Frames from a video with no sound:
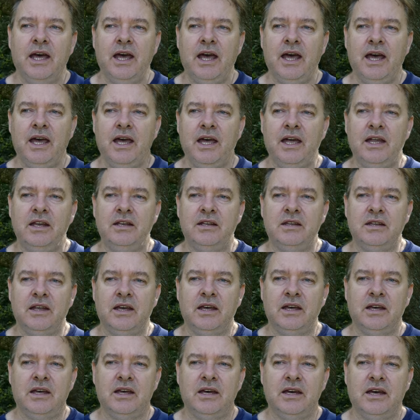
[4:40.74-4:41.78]
and
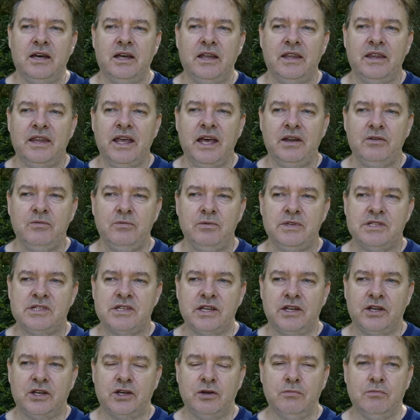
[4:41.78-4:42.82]
that was
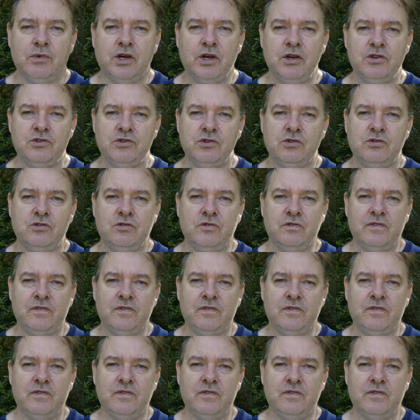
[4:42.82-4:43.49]
a commercial